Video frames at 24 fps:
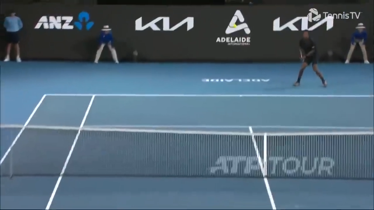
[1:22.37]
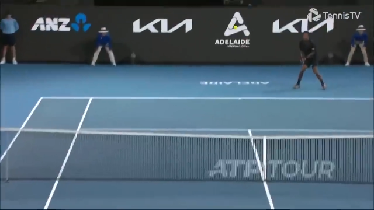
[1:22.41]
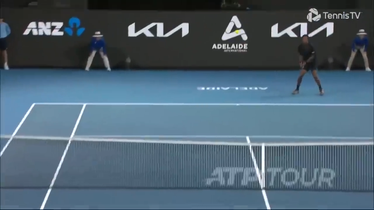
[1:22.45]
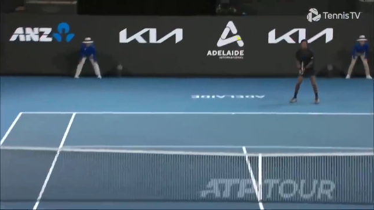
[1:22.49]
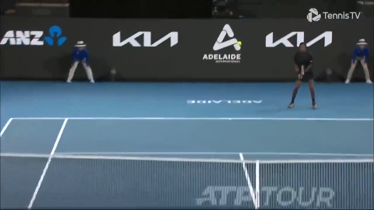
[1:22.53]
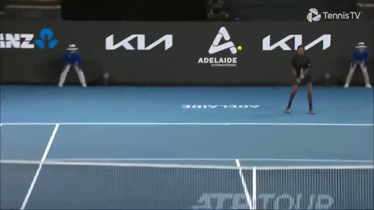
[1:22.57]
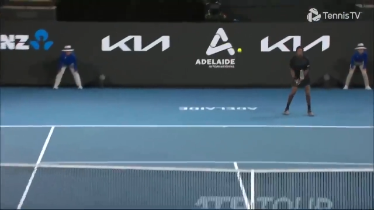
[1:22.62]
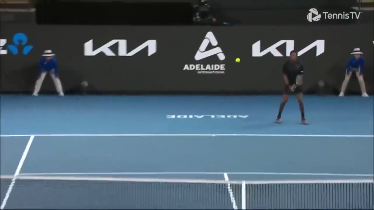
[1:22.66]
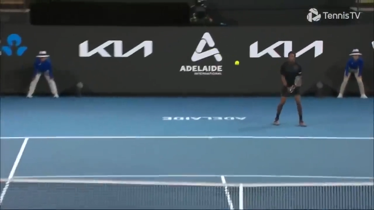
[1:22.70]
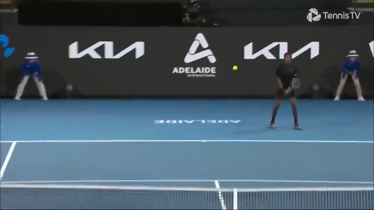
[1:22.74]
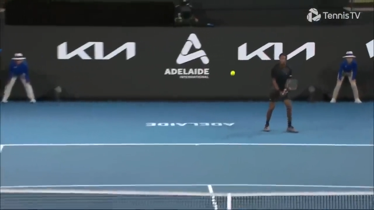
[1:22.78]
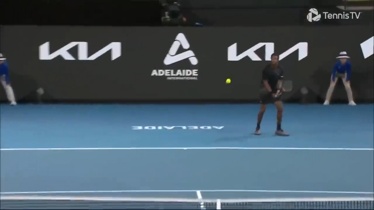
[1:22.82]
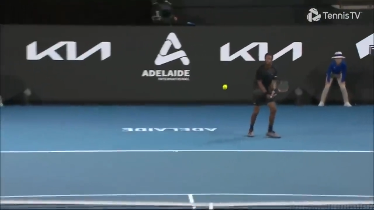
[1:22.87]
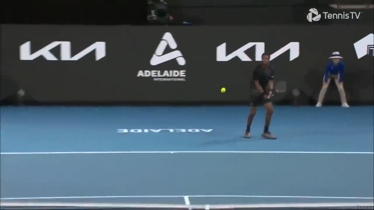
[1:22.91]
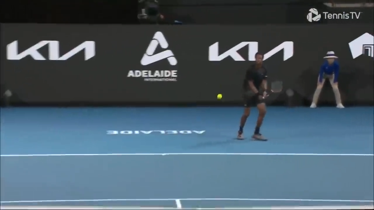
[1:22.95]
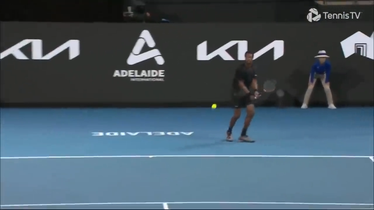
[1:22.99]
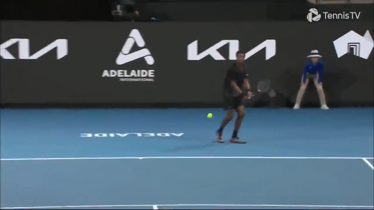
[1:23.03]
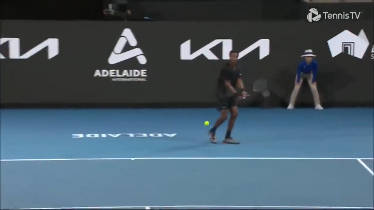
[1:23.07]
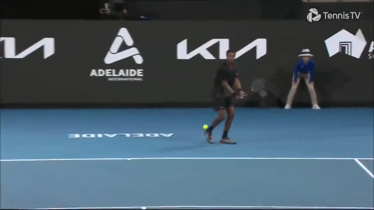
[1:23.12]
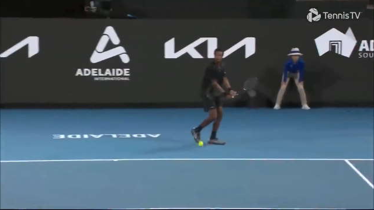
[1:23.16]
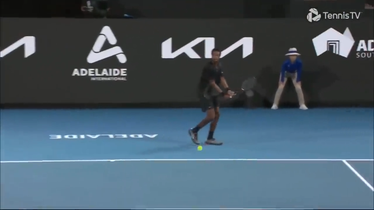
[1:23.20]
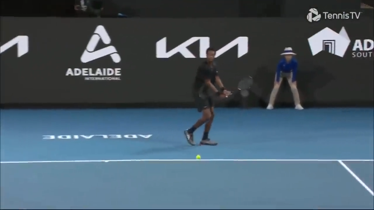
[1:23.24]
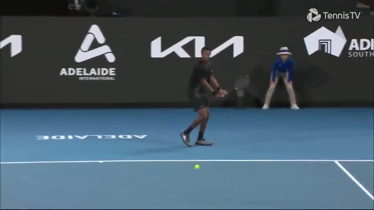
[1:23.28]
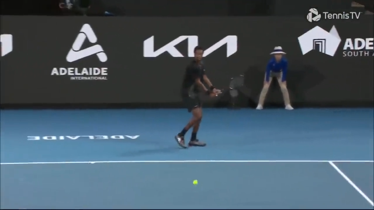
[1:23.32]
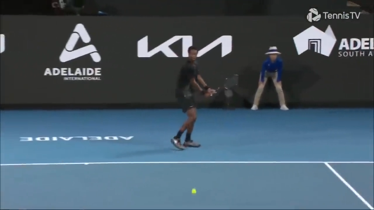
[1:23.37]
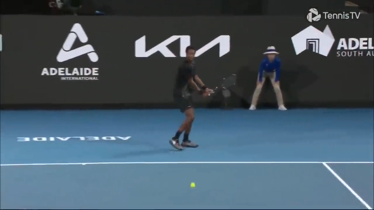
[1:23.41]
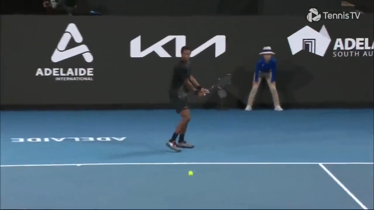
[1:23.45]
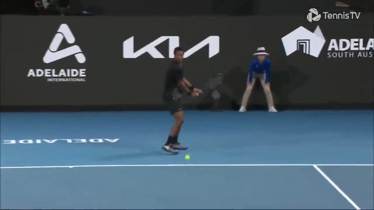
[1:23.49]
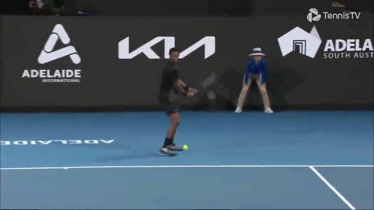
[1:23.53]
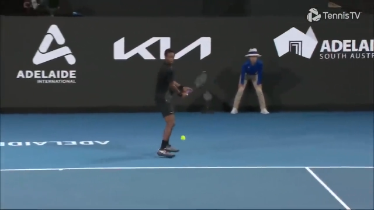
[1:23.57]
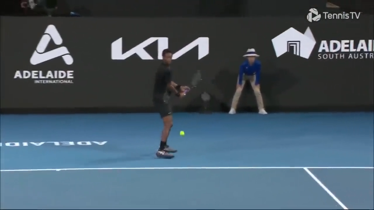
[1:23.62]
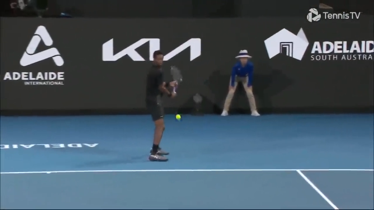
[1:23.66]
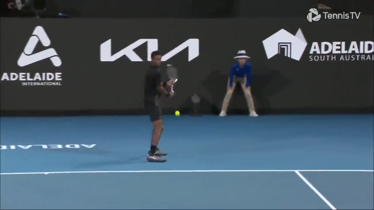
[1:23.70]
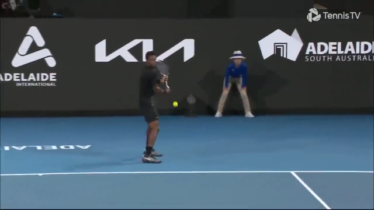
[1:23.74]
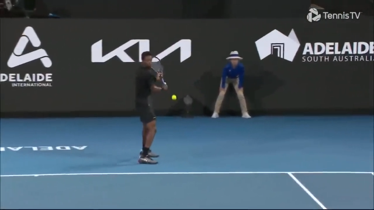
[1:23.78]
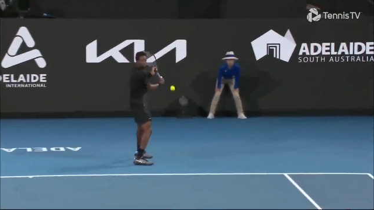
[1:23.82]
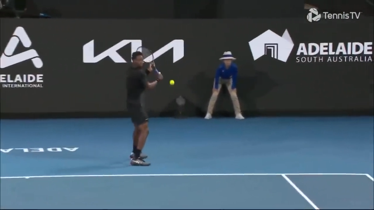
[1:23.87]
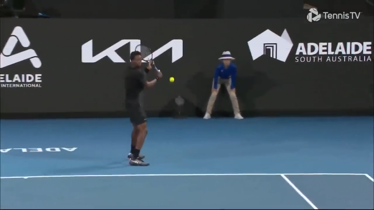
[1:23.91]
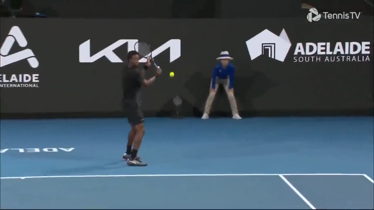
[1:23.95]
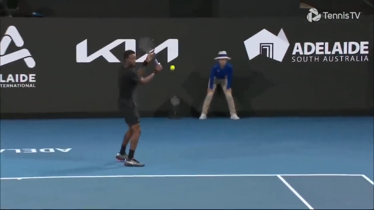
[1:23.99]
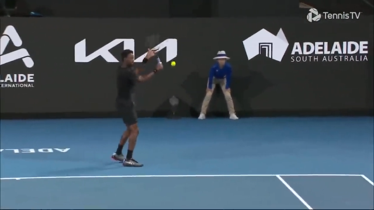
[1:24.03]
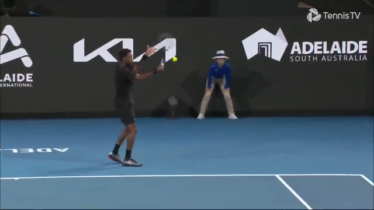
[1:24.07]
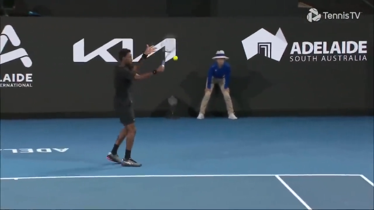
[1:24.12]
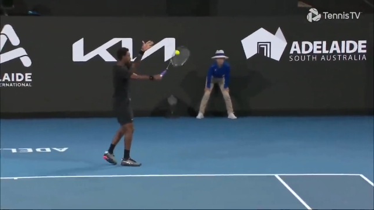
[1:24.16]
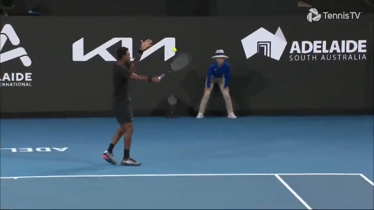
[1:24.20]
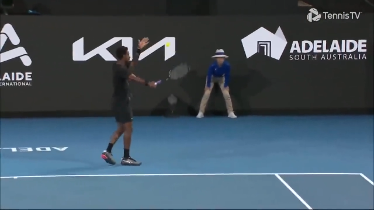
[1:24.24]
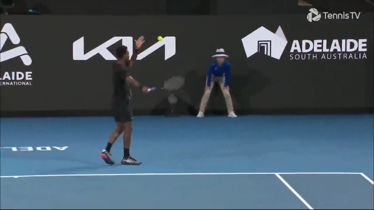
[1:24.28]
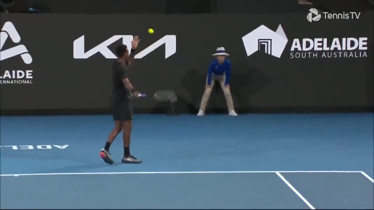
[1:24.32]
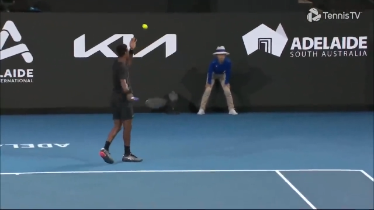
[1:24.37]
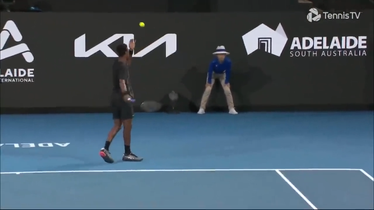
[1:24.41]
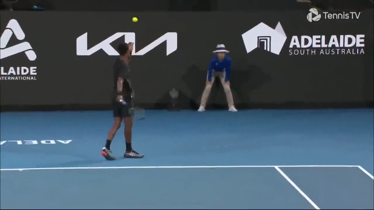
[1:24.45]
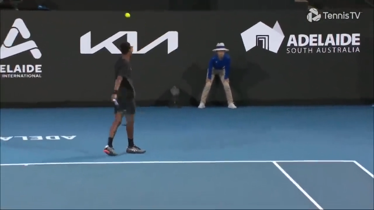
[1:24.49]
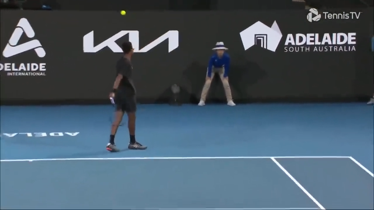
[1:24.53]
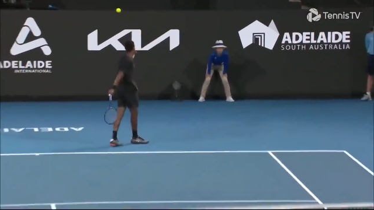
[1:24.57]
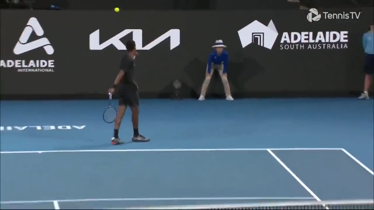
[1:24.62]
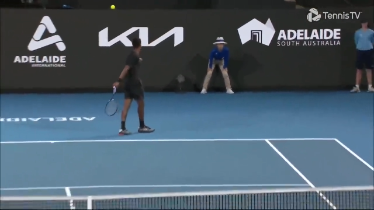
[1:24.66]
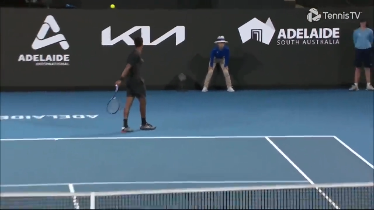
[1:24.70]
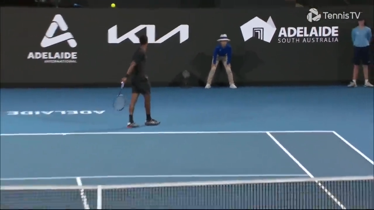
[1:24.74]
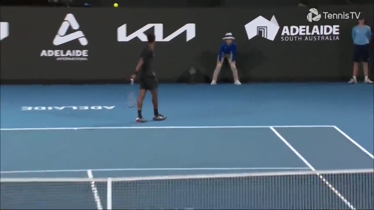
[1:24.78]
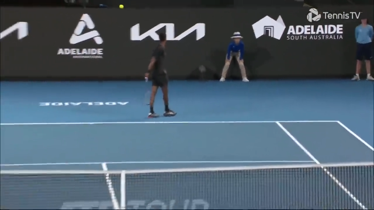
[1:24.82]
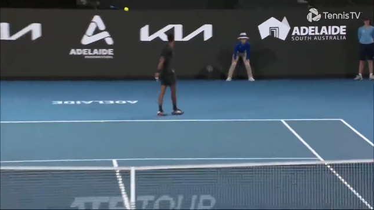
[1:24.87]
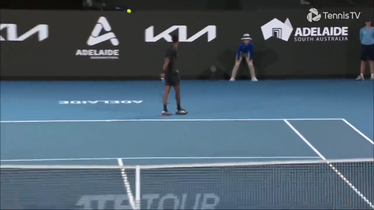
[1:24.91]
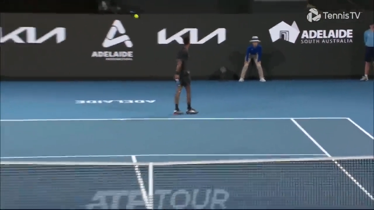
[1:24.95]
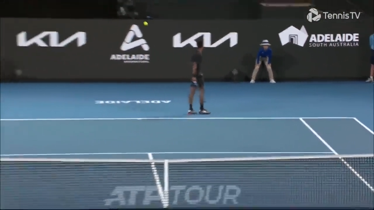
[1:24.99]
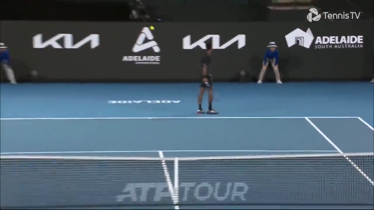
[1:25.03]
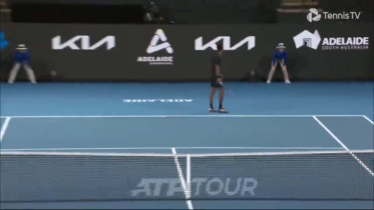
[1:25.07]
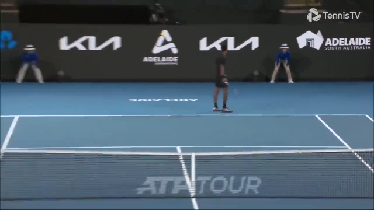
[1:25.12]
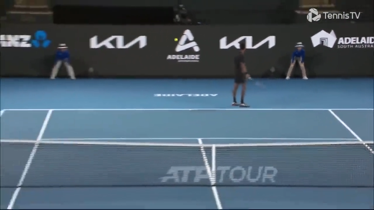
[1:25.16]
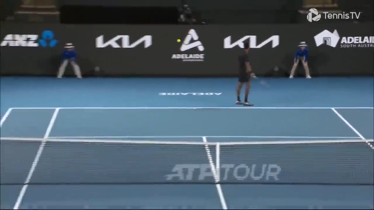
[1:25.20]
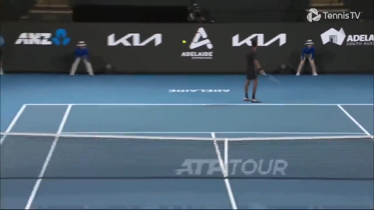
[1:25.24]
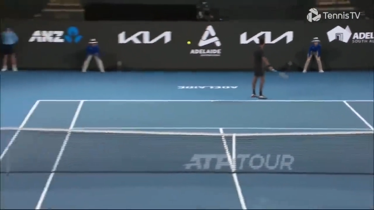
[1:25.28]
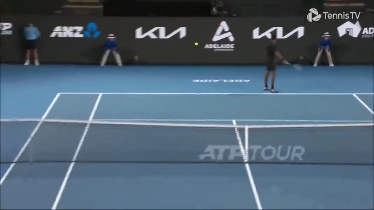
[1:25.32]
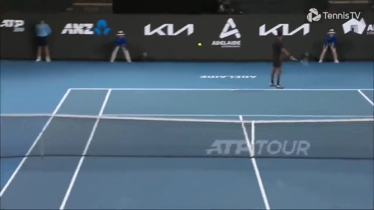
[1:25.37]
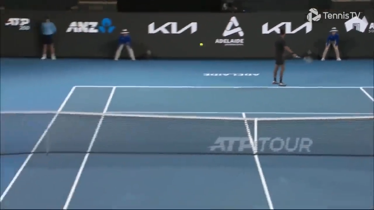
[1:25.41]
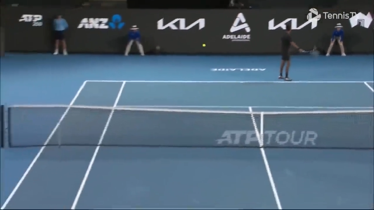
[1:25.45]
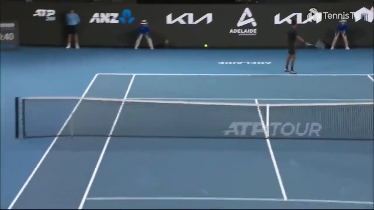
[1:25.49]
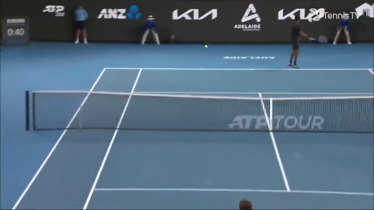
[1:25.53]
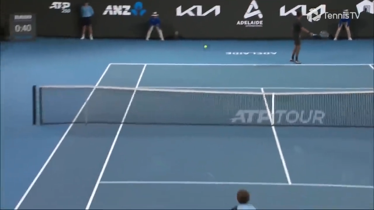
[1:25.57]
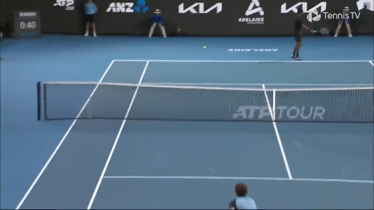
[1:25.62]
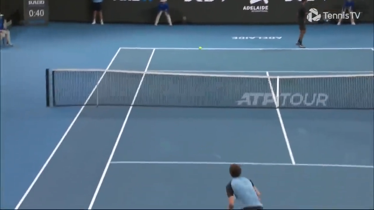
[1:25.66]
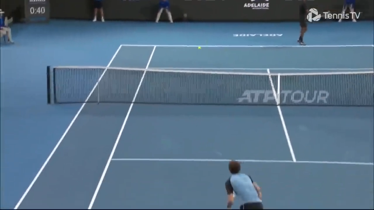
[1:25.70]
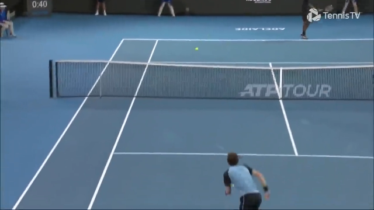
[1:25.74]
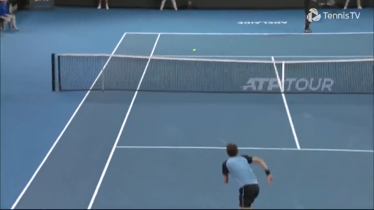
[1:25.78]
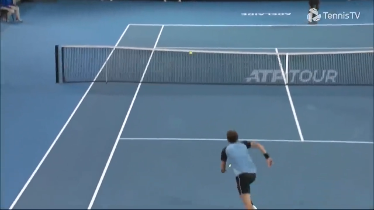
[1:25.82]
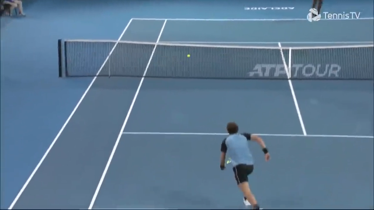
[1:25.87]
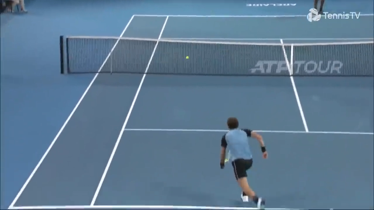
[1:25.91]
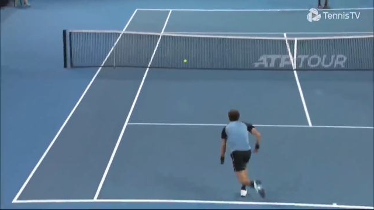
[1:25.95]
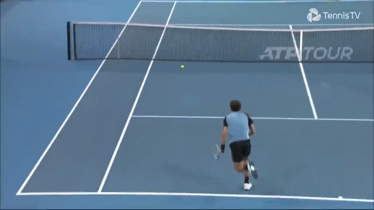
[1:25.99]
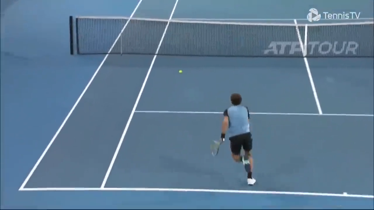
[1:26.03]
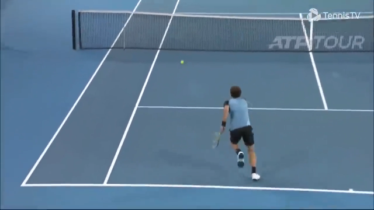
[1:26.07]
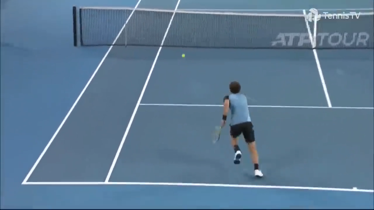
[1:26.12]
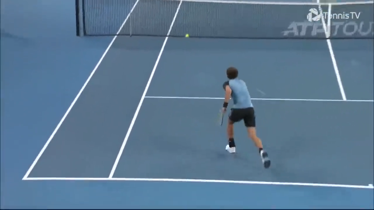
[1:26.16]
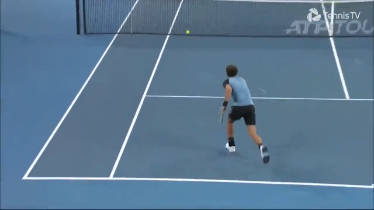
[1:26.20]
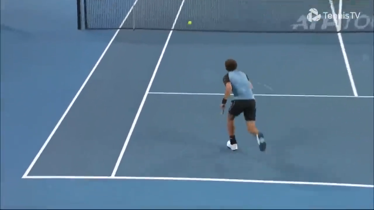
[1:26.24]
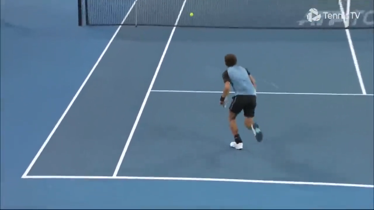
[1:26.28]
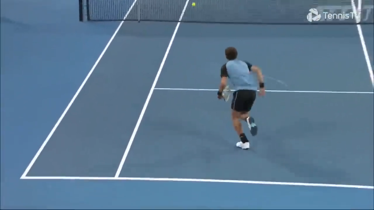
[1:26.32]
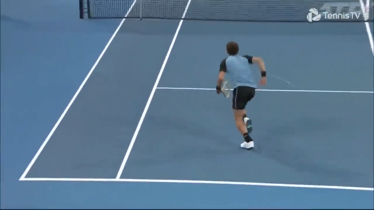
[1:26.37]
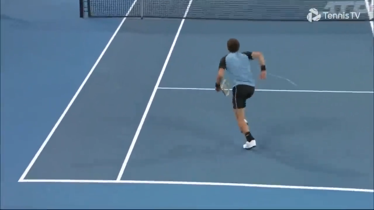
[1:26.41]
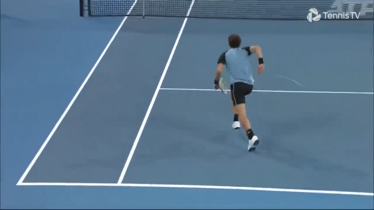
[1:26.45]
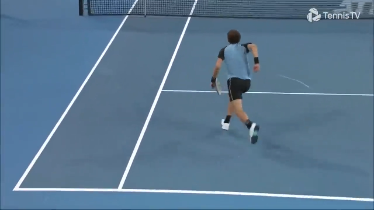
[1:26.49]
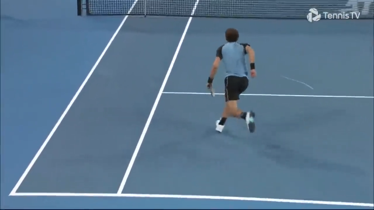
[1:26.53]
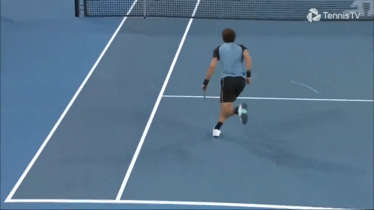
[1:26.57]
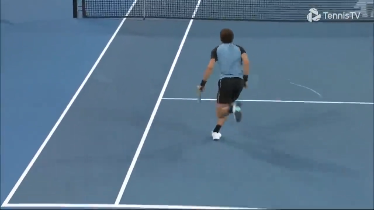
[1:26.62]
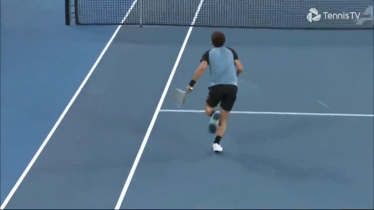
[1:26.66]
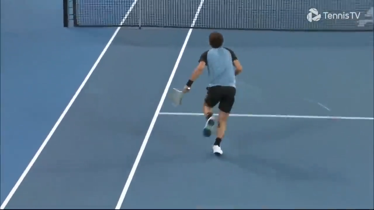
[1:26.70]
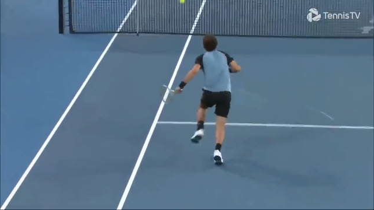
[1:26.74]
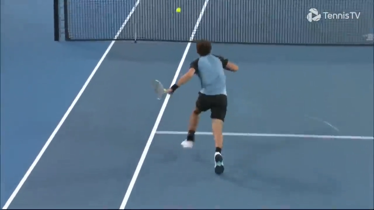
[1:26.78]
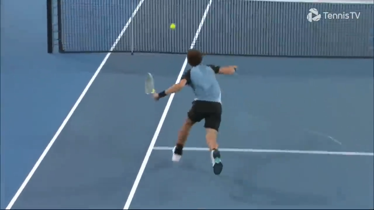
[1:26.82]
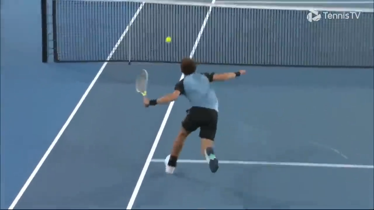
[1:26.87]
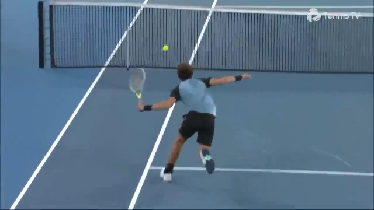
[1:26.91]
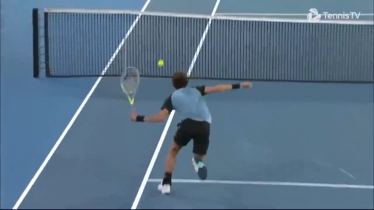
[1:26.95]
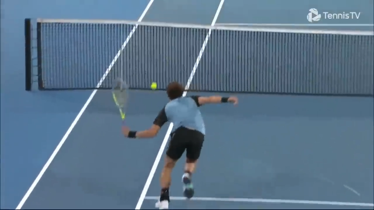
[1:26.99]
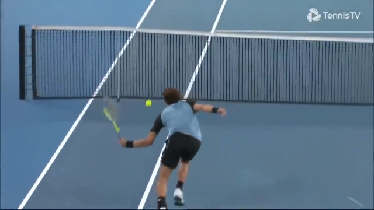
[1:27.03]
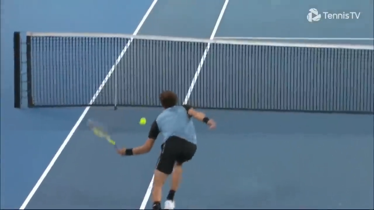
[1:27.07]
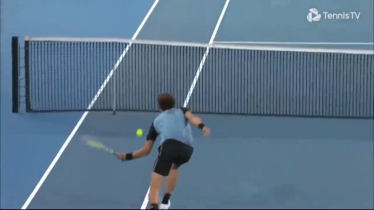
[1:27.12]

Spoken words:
No face is visible, so there are no lips to read.